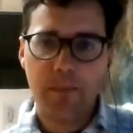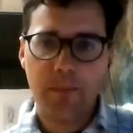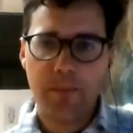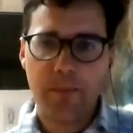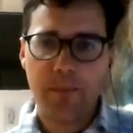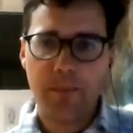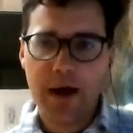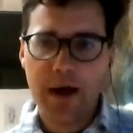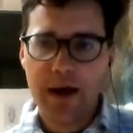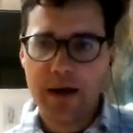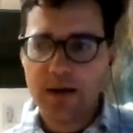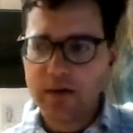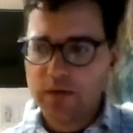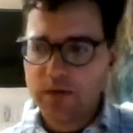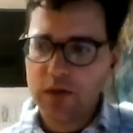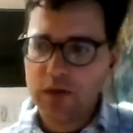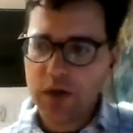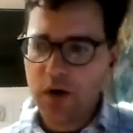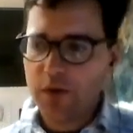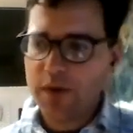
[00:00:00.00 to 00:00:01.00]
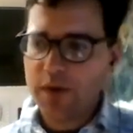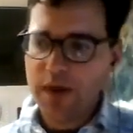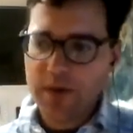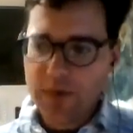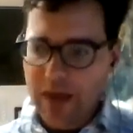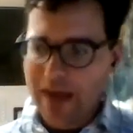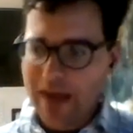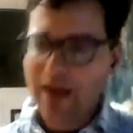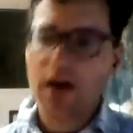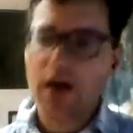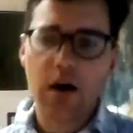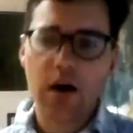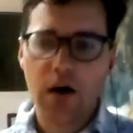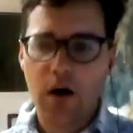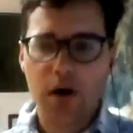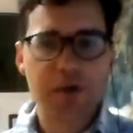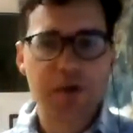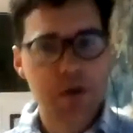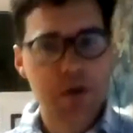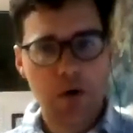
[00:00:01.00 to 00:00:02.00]
but, that they are
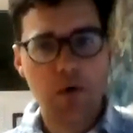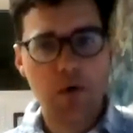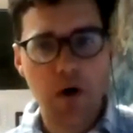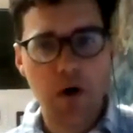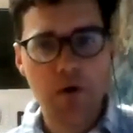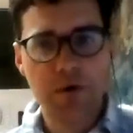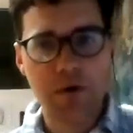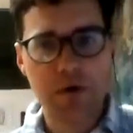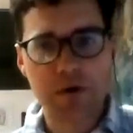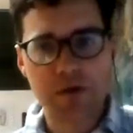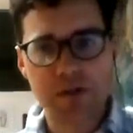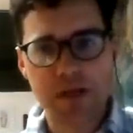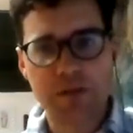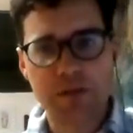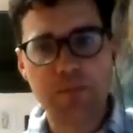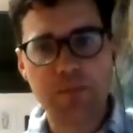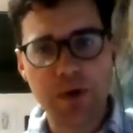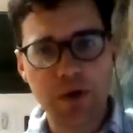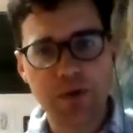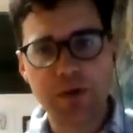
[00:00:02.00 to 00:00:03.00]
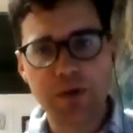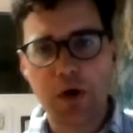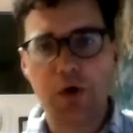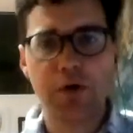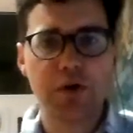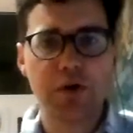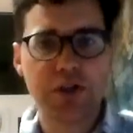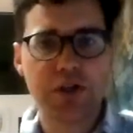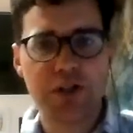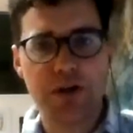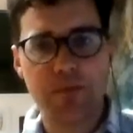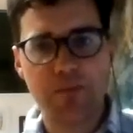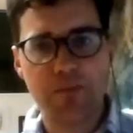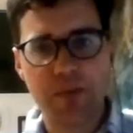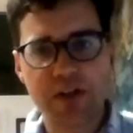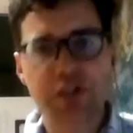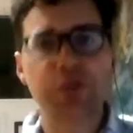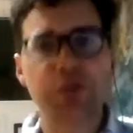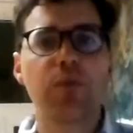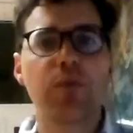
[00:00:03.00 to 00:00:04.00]
also owners, and build ownership
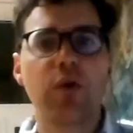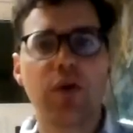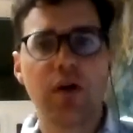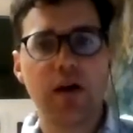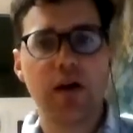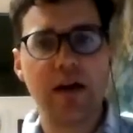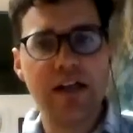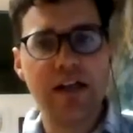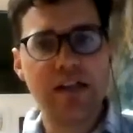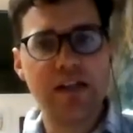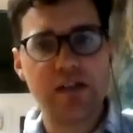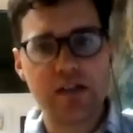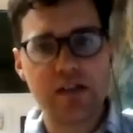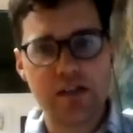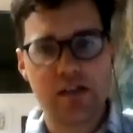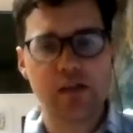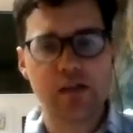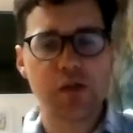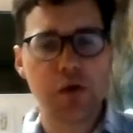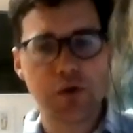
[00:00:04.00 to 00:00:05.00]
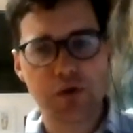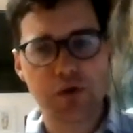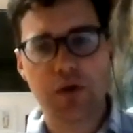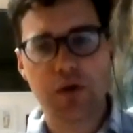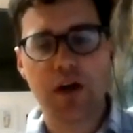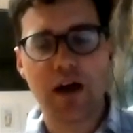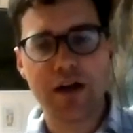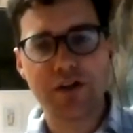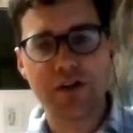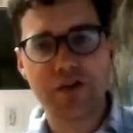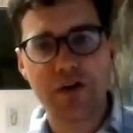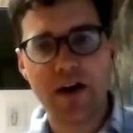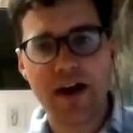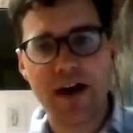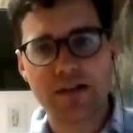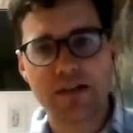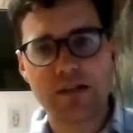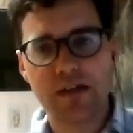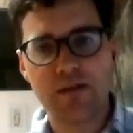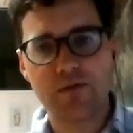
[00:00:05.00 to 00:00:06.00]
much more into the social
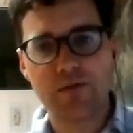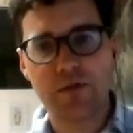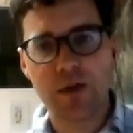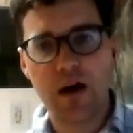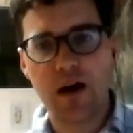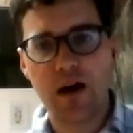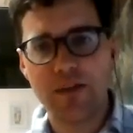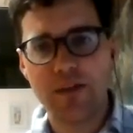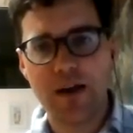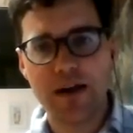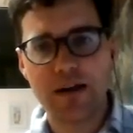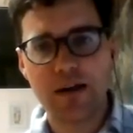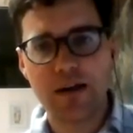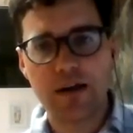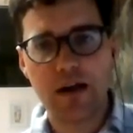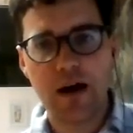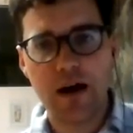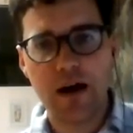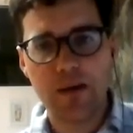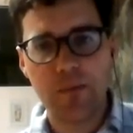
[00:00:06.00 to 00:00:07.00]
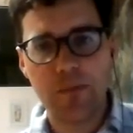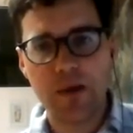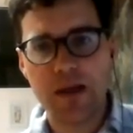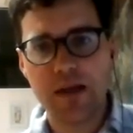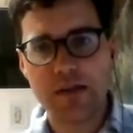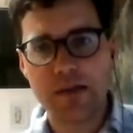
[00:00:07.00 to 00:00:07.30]
contract of the online economy.